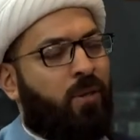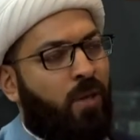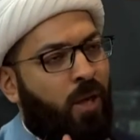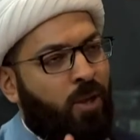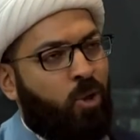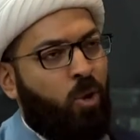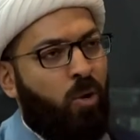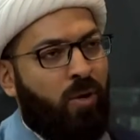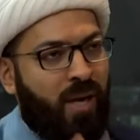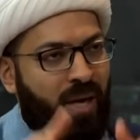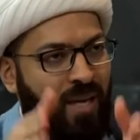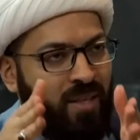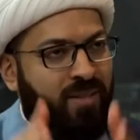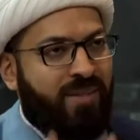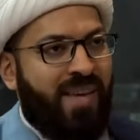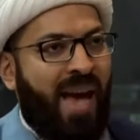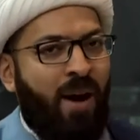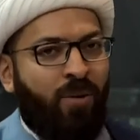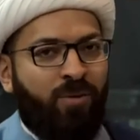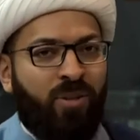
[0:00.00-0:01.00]
It's okay, it's
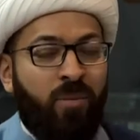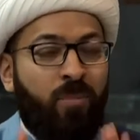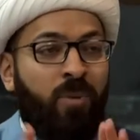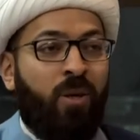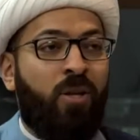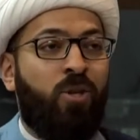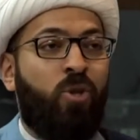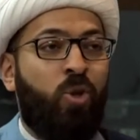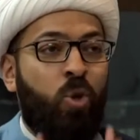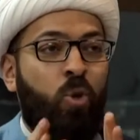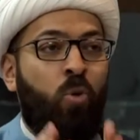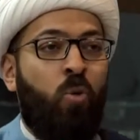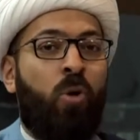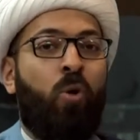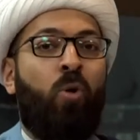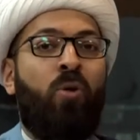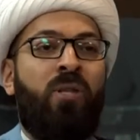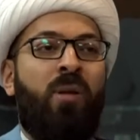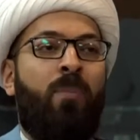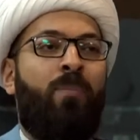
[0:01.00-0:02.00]
counted because you were
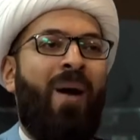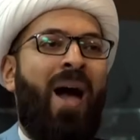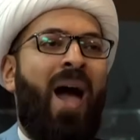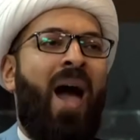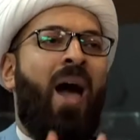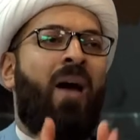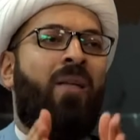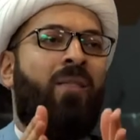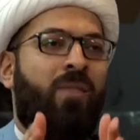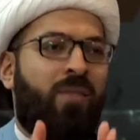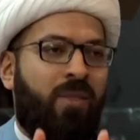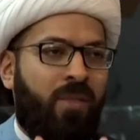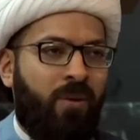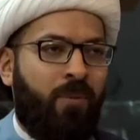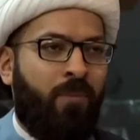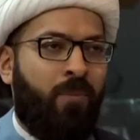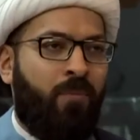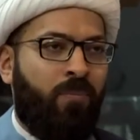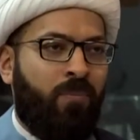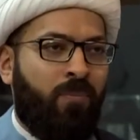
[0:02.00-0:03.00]
on the path
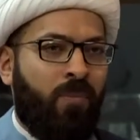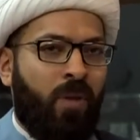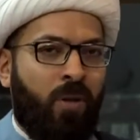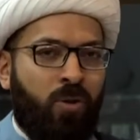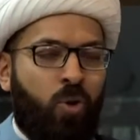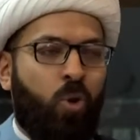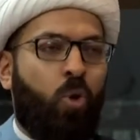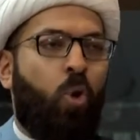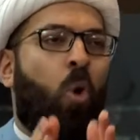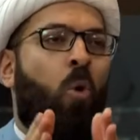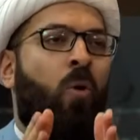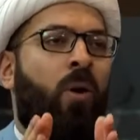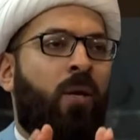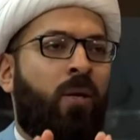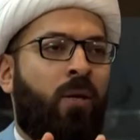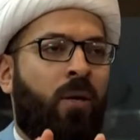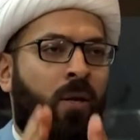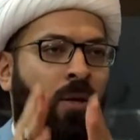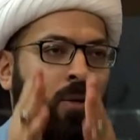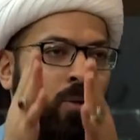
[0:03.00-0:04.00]
to going
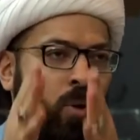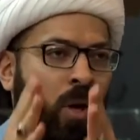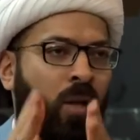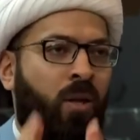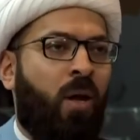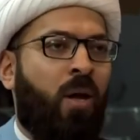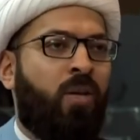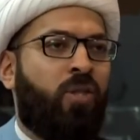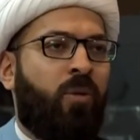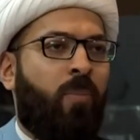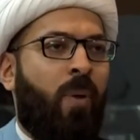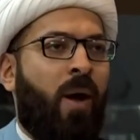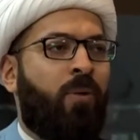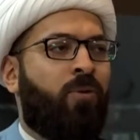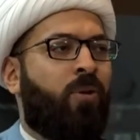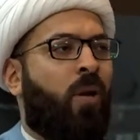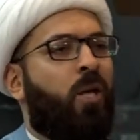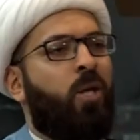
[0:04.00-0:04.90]
to Allah subhanahu wa ta'ala.